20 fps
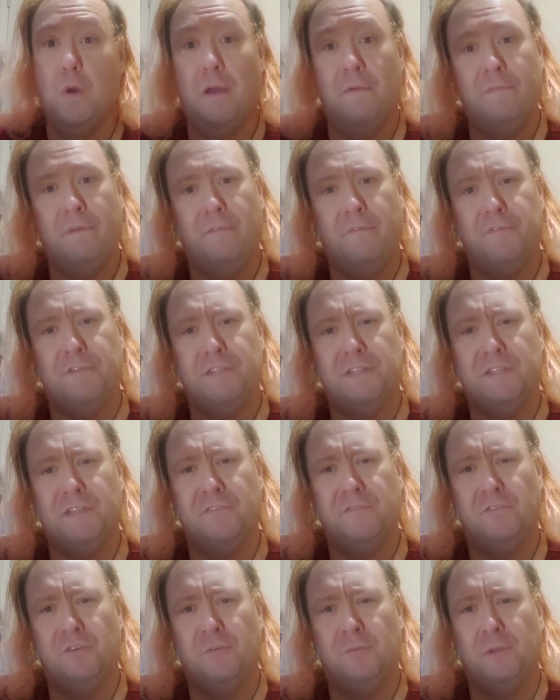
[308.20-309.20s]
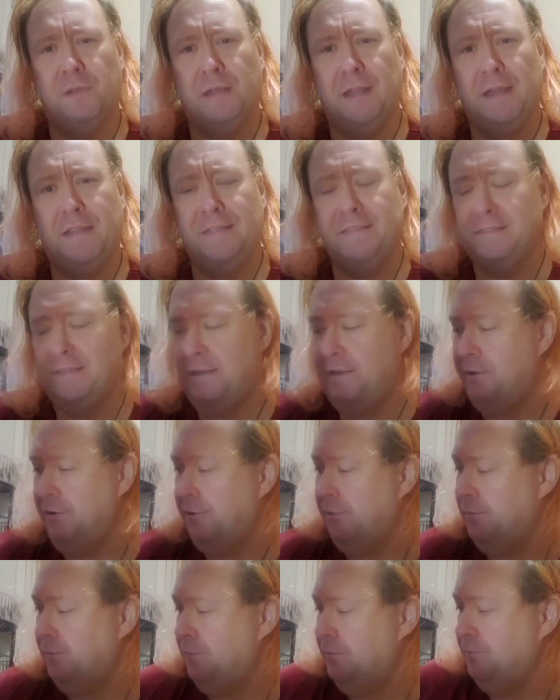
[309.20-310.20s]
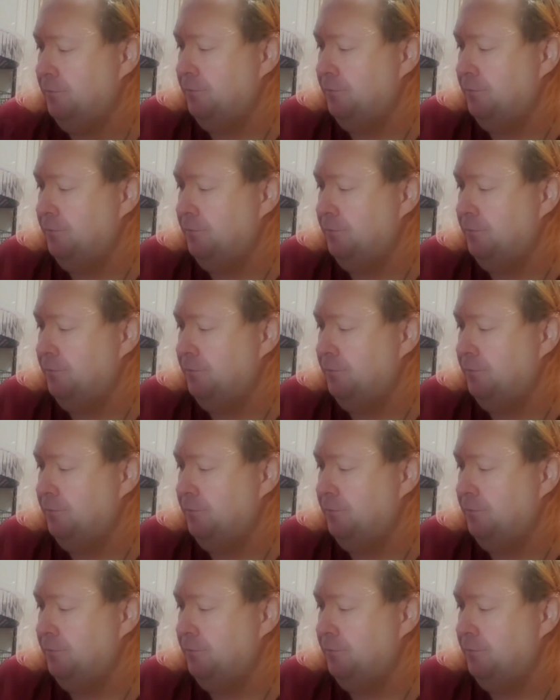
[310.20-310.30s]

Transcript: have you ever seen the film A Knight's Tale?